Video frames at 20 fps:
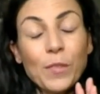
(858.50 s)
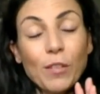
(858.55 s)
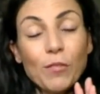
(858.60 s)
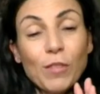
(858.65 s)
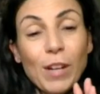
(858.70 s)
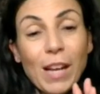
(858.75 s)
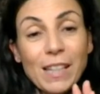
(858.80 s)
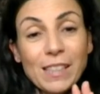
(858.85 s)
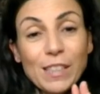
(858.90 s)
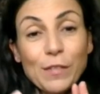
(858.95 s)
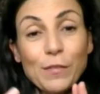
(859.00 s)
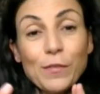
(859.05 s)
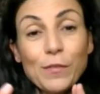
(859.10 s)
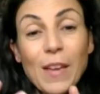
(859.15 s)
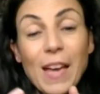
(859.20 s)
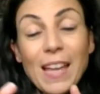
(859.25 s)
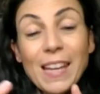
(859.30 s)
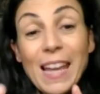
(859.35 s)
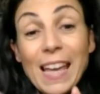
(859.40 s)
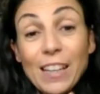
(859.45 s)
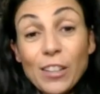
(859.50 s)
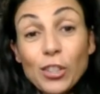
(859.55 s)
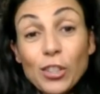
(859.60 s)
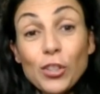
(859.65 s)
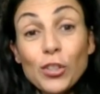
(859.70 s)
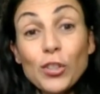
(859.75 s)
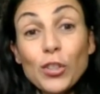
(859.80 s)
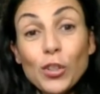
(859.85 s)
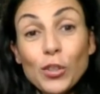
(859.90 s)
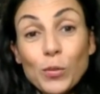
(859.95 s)
reactive and
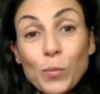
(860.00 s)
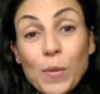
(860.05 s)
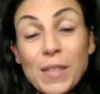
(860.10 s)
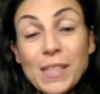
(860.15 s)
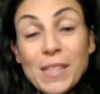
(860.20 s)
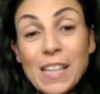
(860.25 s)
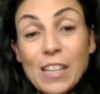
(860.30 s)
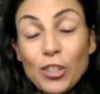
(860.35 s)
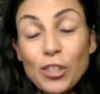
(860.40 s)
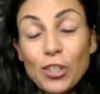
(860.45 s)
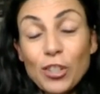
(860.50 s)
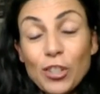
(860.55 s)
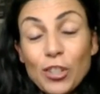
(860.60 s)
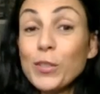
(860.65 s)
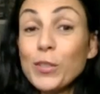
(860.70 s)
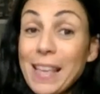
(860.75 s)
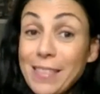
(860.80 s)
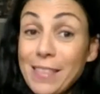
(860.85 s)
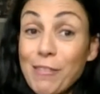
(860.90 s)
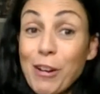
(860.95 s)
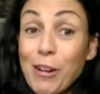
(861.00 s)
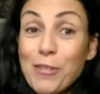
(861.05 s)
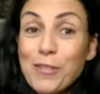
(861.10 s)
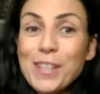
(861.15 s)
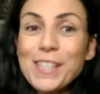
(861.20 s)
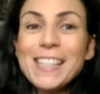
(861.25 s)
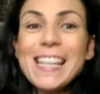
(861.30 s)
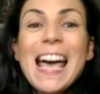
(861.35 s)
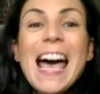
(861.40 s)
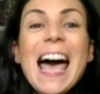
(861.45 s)
anxious dogs with essential oils and their
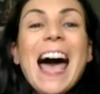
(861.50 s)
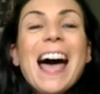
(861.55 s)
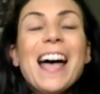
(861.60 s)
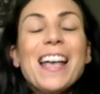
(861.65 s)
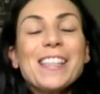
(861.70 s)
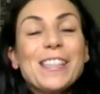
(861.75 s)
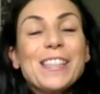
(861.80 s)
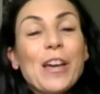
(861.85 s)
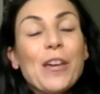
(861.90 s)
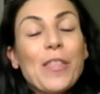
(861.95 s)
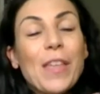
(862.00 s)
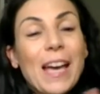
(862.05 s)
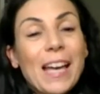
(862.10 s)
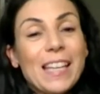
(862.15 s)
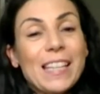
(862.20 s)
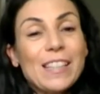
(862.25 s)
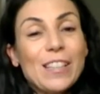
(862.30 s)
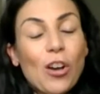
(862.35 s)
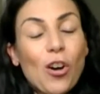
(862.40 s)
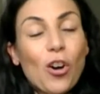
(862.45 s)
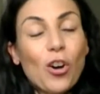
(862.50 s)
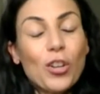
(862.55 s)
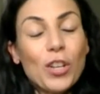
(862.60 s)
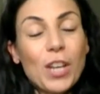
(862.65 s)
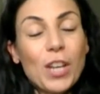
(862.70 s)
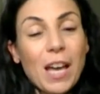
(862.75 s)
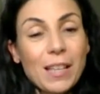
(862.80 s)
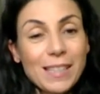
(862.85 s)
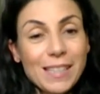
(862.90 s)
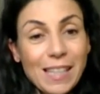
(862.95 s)
owners. So that is
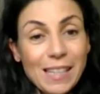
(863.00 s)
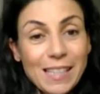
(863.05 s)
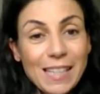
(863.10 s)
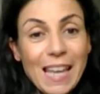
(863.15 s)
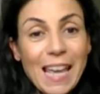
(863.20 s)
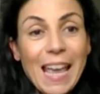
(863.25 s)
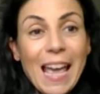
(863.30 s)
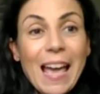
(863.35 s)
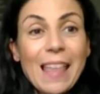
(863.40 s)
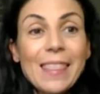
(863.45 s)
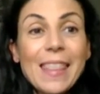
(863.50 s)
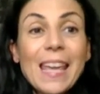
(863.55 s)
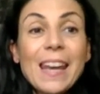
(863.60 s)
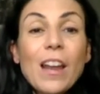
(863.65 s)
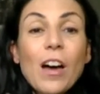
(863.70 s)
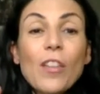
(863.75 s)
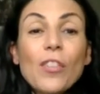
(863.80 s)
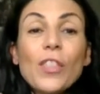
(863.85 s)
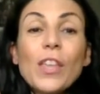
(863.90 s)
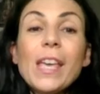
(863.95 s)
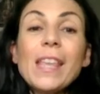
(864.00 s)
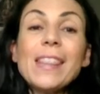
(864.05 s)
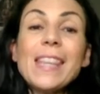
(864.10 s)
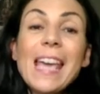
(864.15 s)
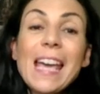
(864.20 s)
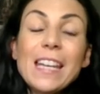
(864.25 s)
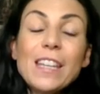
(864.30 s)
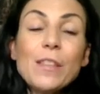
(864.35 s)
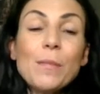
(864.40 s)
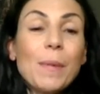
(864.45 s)
on Sunday. And then
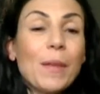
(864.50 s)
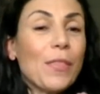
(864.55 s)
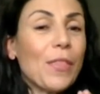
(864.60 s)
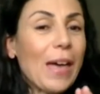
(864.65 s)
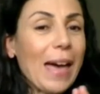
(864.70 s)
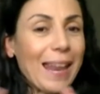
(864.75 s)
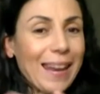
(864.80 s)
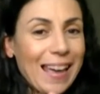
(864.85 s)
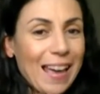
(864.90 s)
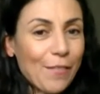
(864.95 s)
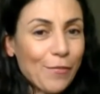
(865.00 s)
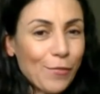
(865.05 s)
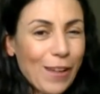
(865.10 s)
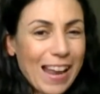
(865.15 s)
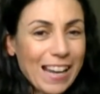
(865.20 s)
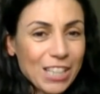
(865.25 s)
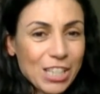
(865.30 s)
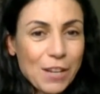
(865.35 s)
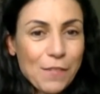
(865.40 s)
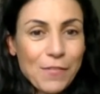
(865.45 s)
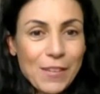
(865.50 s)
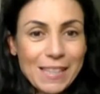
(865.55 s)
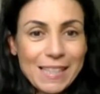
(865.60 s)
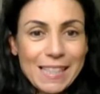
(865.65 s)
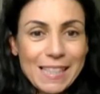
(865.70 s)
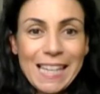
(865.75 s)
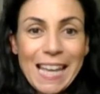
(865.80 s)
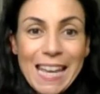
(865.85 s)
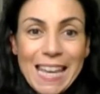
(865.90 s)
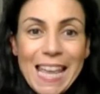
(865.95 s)
the end of the month, I haven't actually fixed
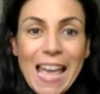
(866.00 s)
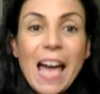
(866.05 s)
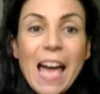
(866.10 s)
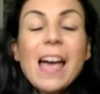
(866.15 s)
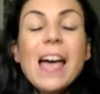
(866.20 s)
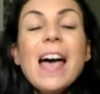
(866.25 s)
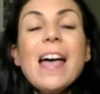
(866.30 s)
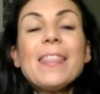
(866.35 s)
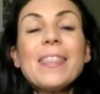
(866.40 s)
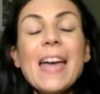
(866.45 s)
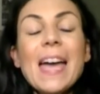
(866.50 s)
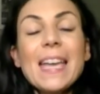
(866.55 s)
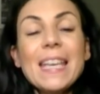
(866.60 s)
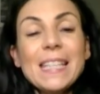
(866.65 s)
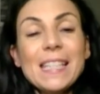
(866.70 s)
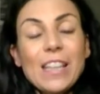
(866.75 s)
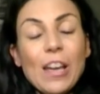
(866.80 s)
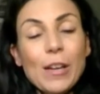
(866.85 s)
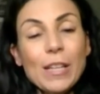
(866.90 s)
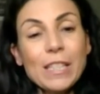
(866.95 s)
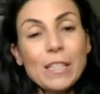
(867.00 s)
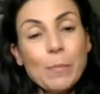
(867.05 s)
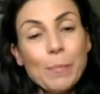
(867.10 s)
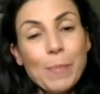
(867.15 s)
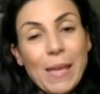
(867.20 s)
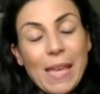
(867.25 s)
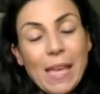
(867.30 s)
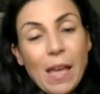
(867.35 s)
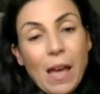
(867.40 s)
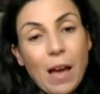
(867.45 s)
the date yet, there is going to
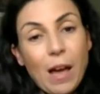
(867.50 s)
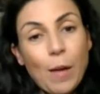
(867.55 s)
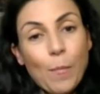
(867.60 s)
be